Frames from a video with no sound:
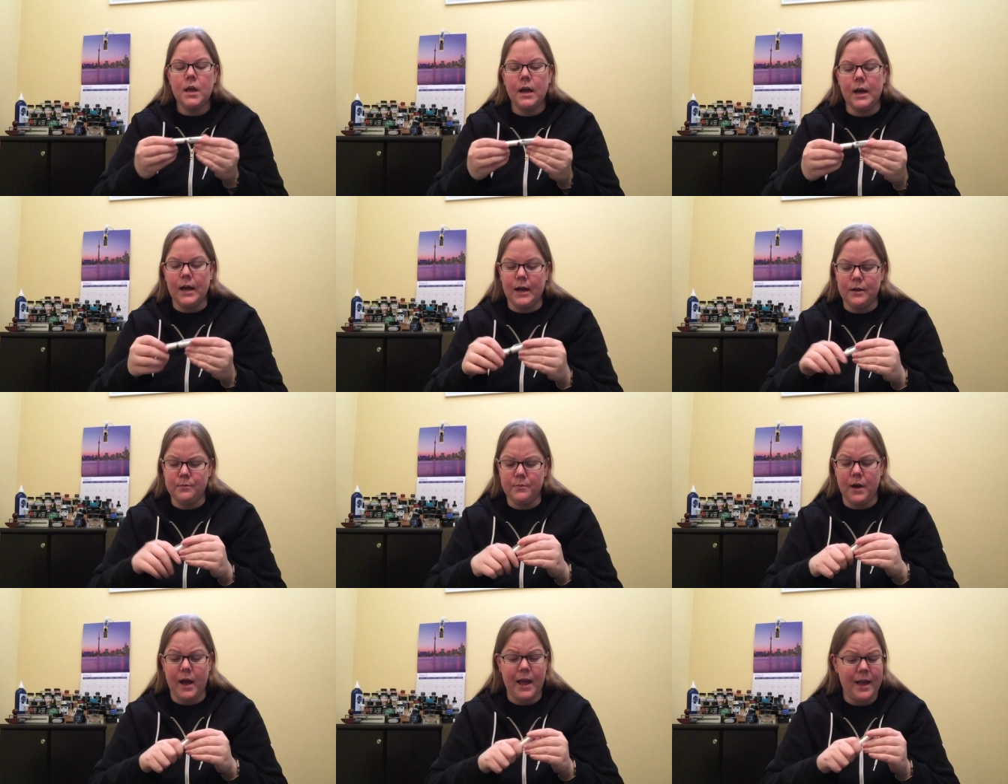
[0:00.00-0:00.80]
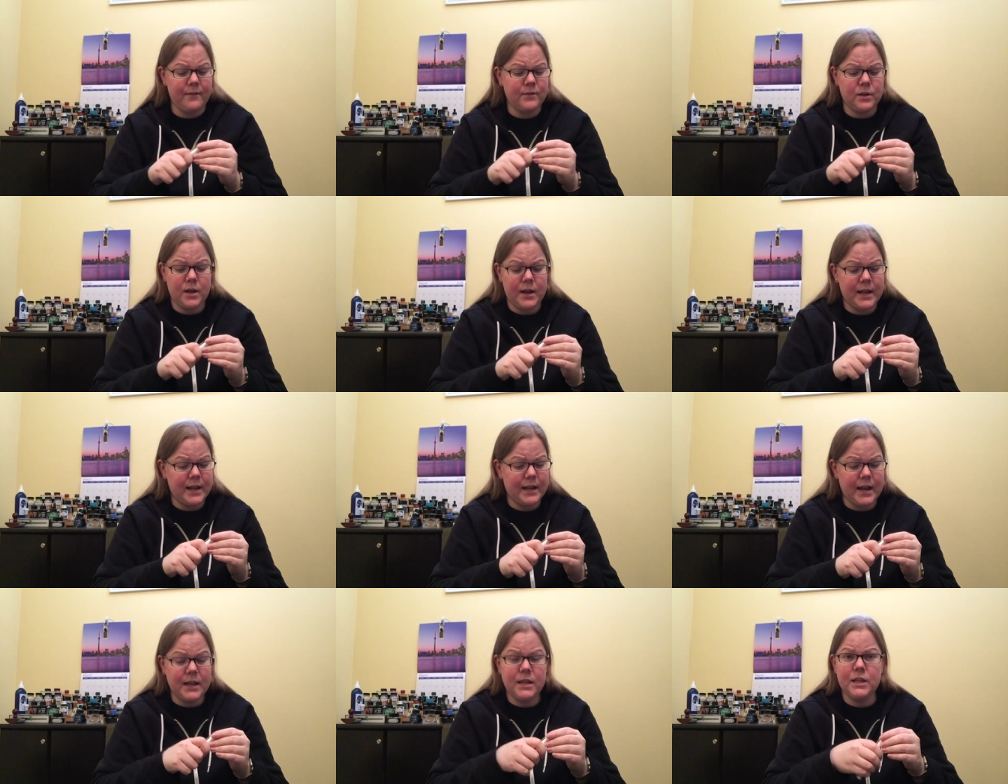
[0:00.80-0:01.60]
Um, I have not had
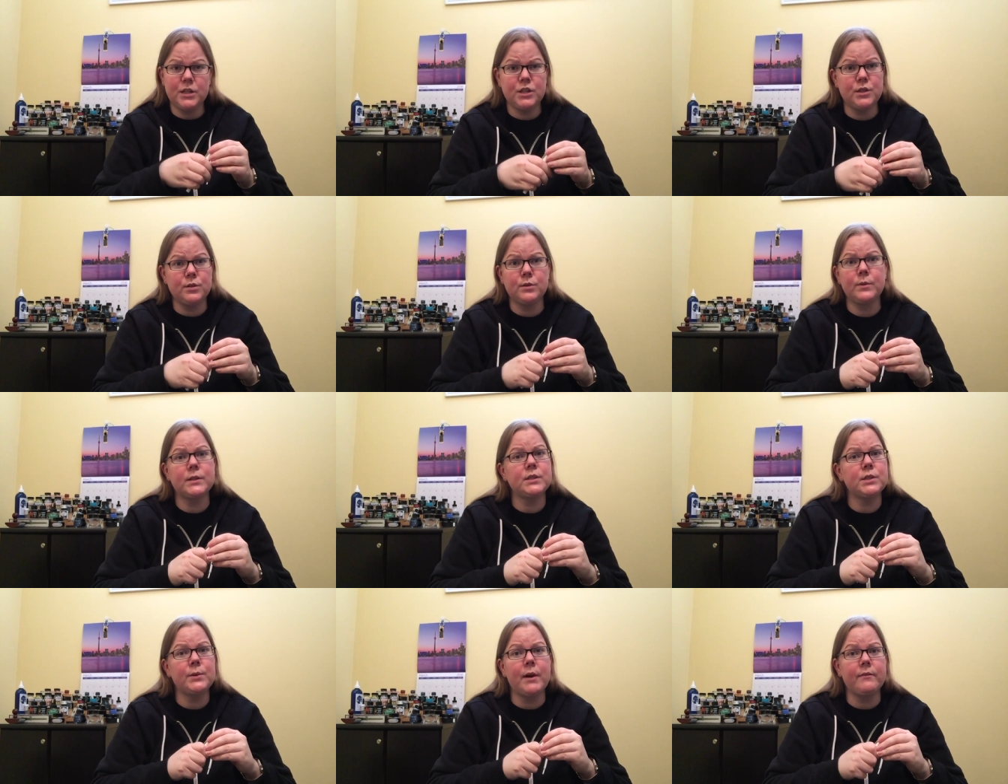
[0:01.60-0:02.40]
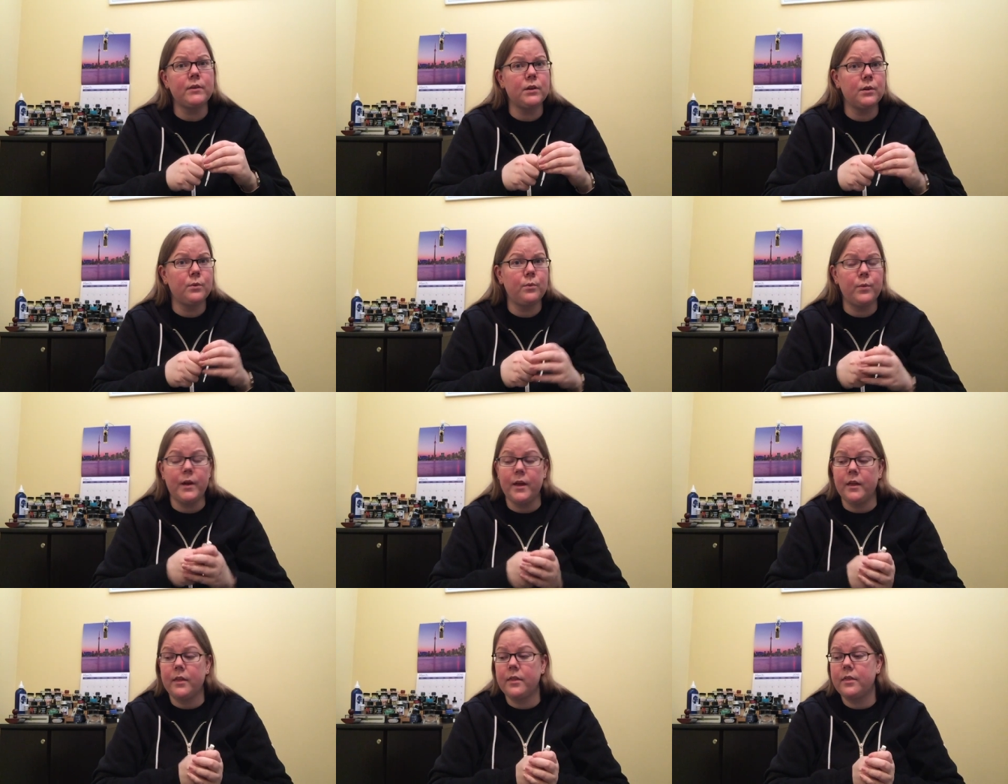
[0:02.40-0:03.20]
any issues whatsoever
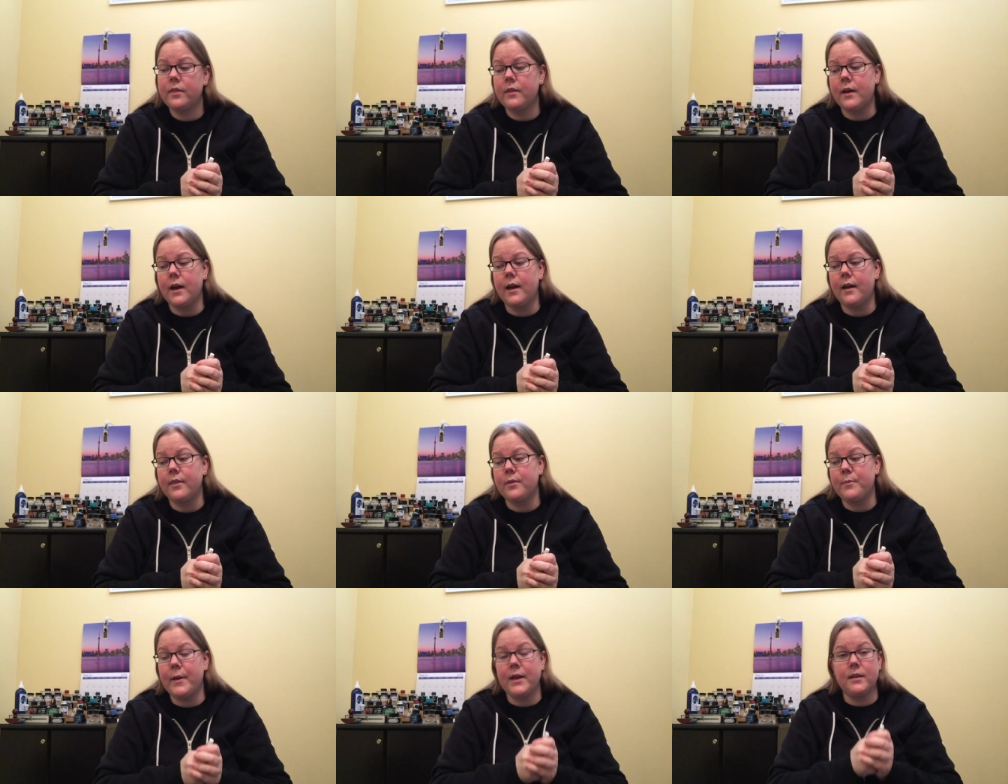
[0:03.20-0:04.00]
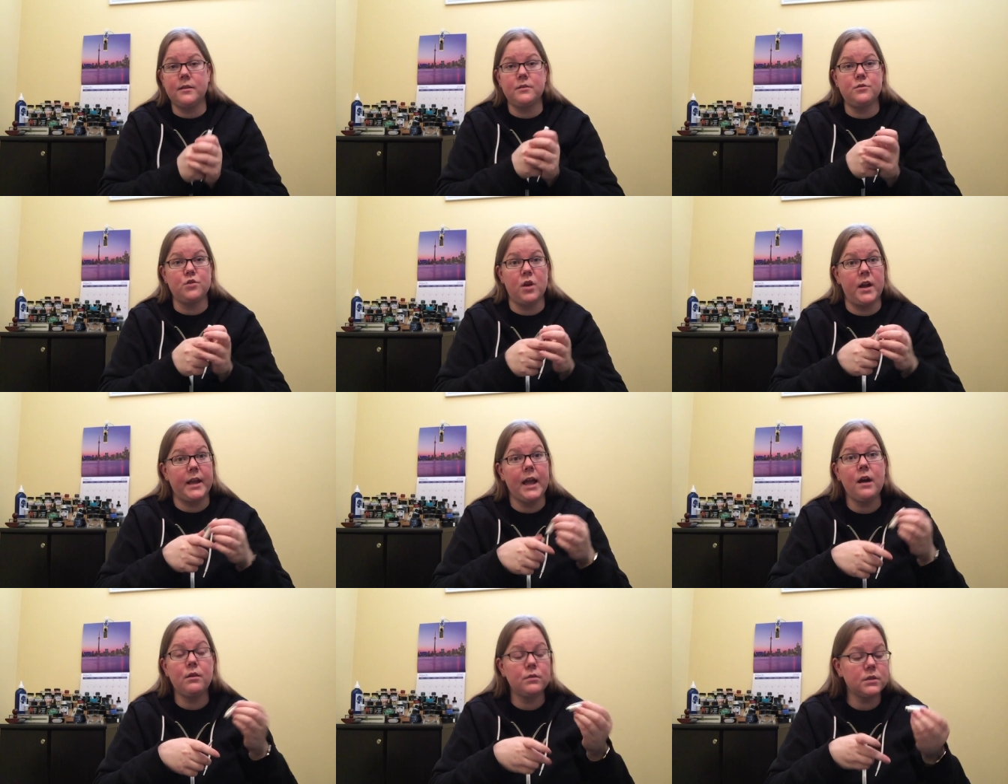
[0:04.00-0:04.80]
with uh, the pen drying
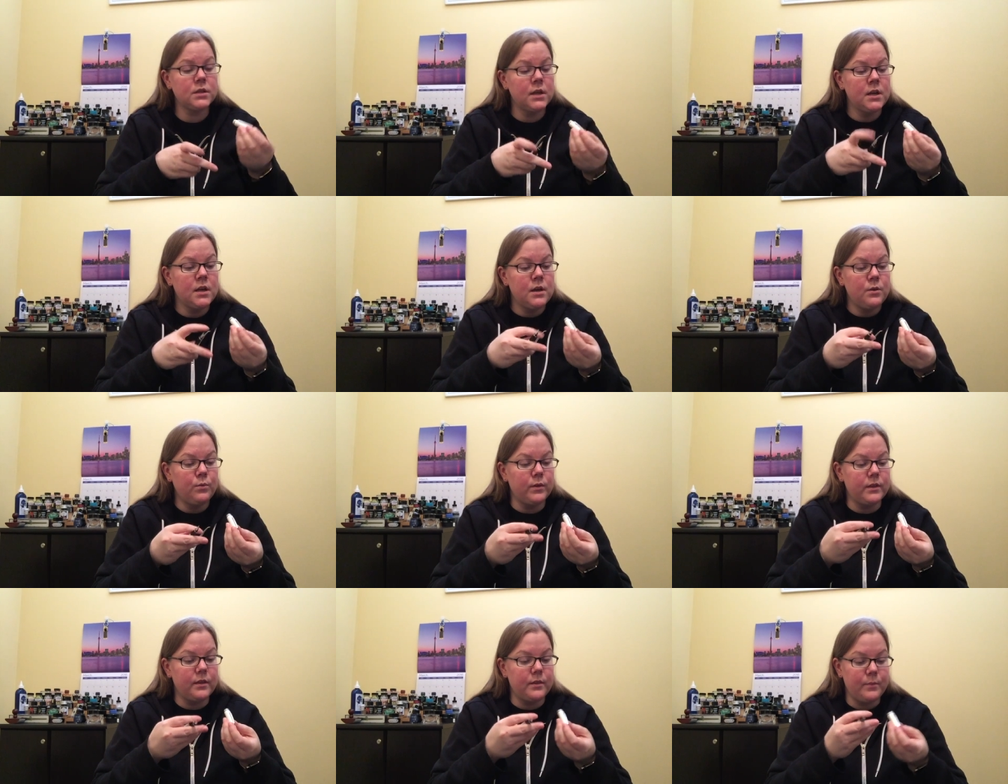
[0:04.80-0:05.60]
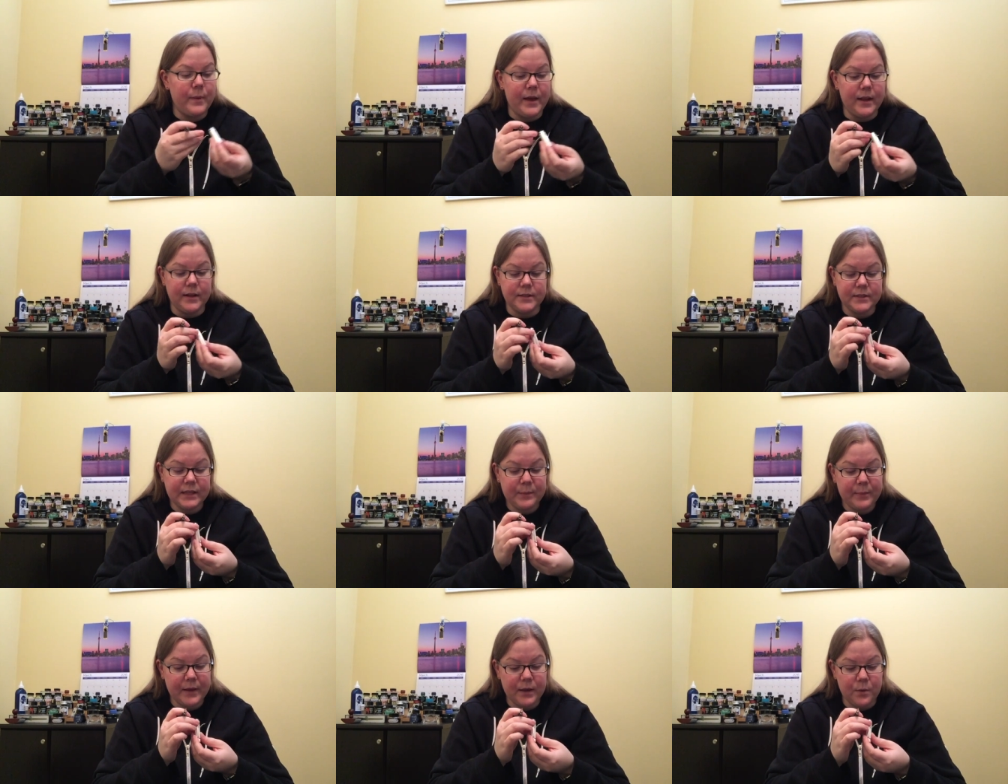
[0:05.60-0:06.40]
out, with the pen
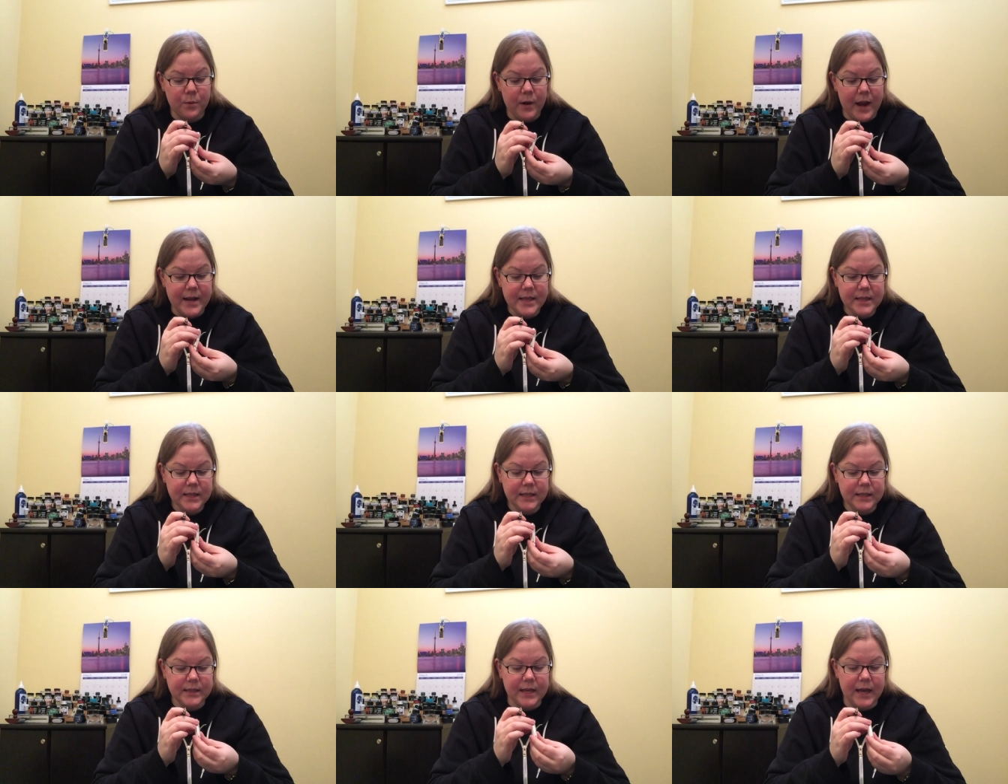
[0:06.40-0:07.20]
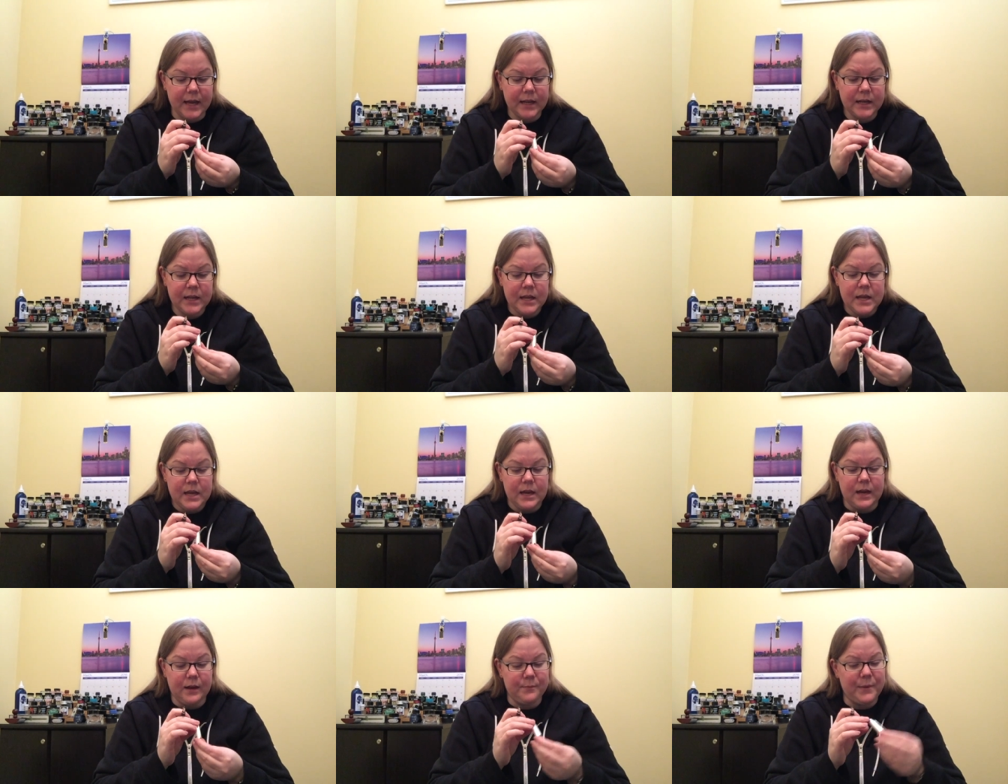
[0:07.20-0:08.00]
skipping or anything like that.
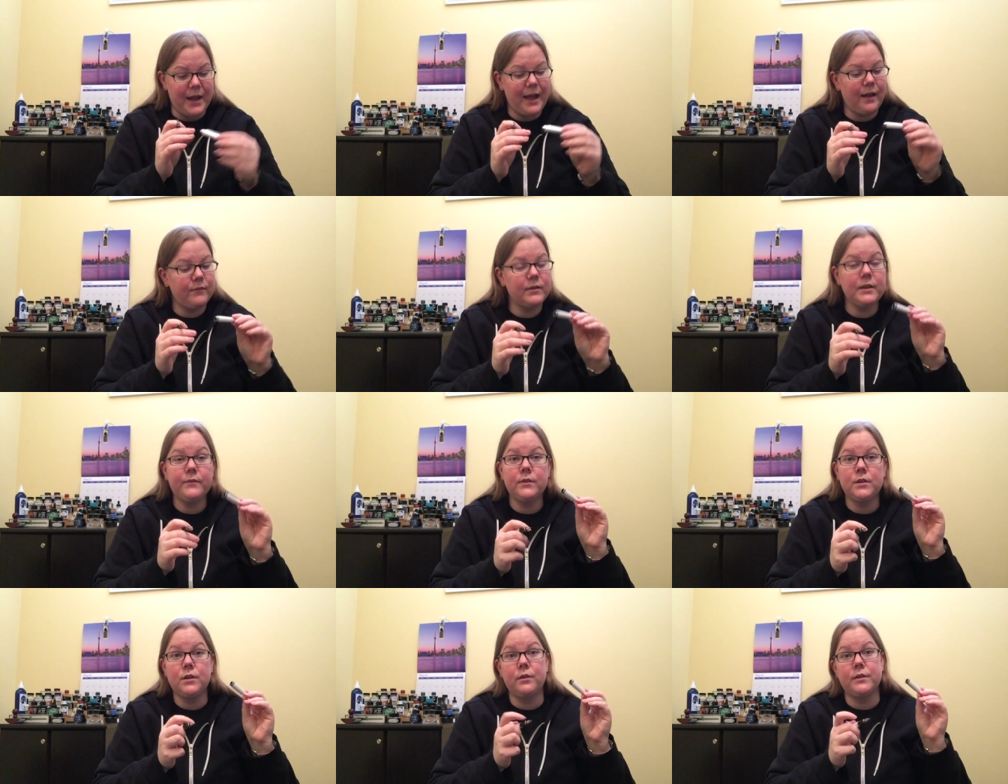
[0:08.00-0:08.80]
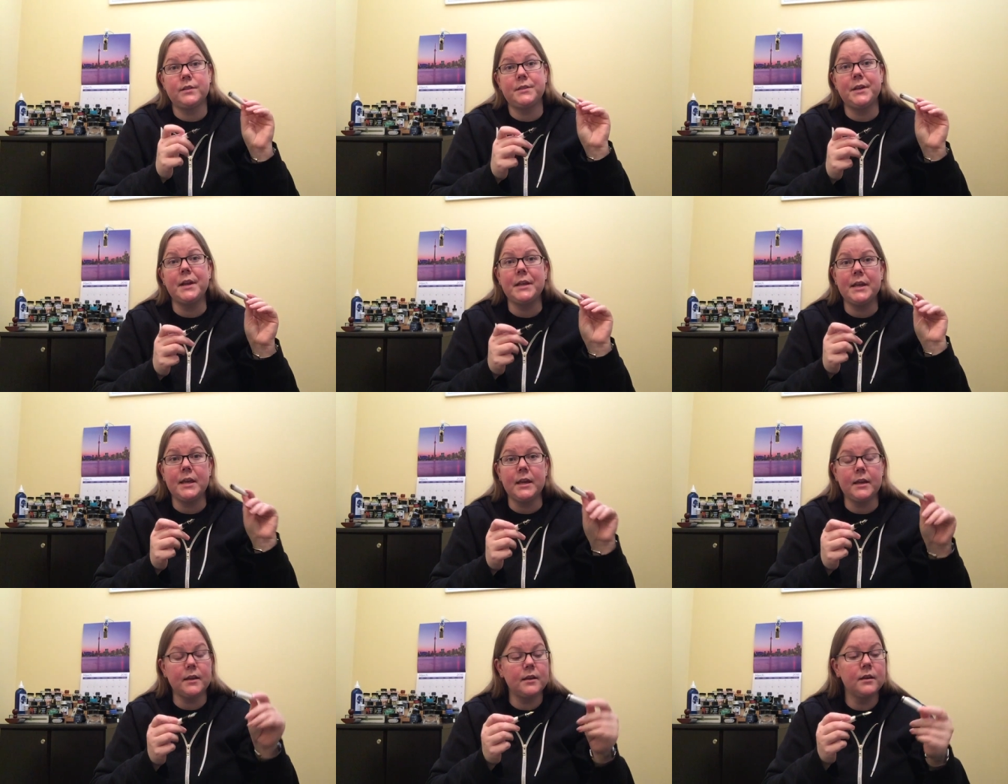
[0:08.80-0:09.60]
Um, I haven't even noticed any
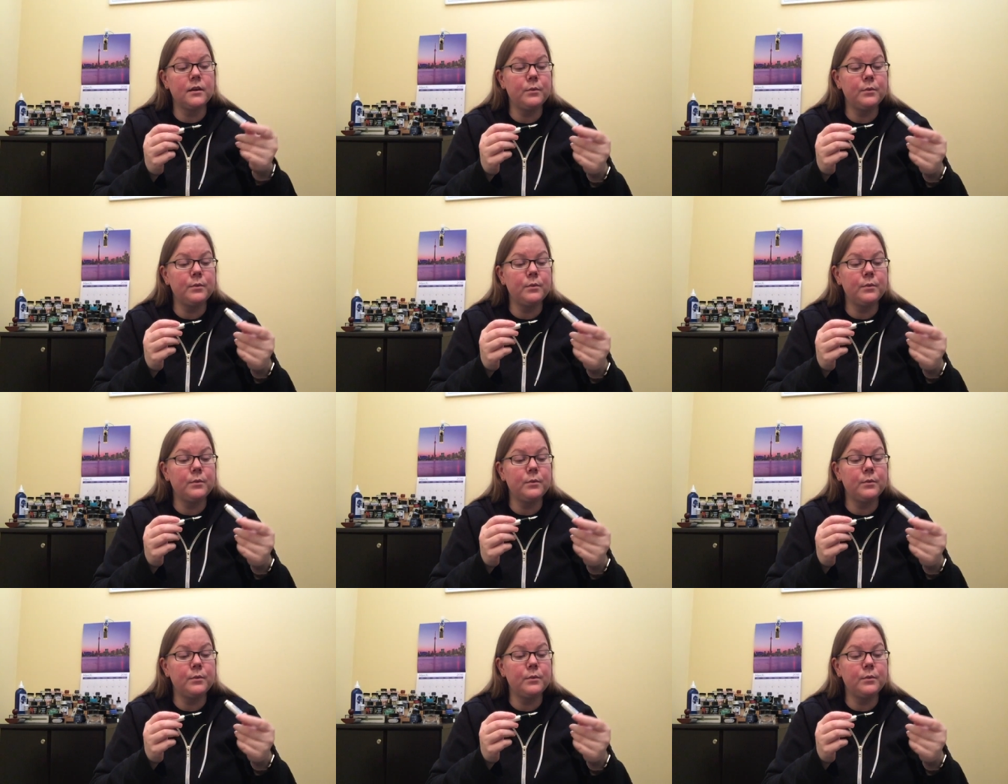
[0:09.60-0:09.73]
ink